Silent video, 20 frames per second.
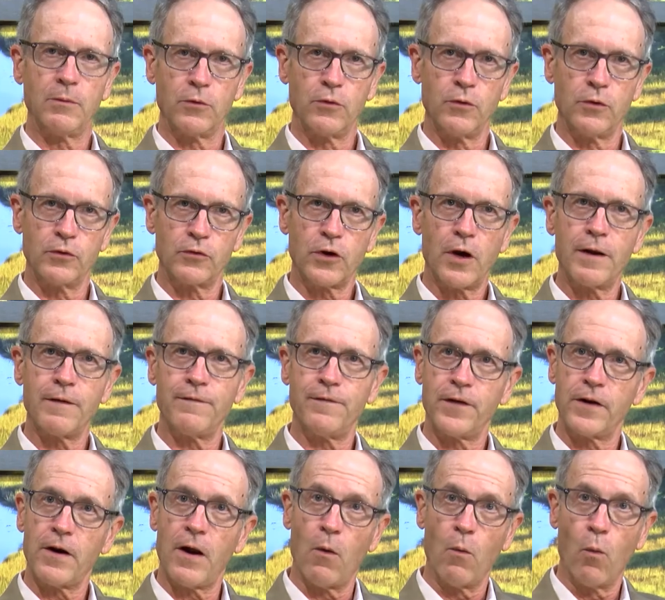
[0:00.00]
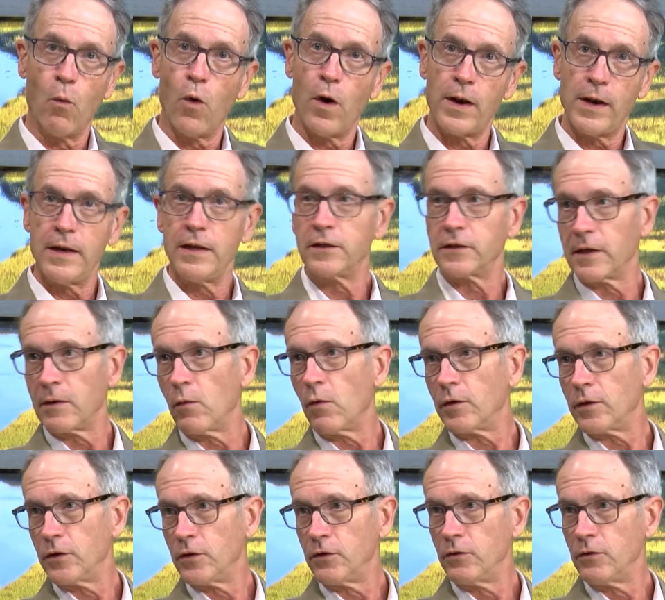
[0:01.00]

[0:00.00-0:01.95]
who are trying to figure out what it is they want to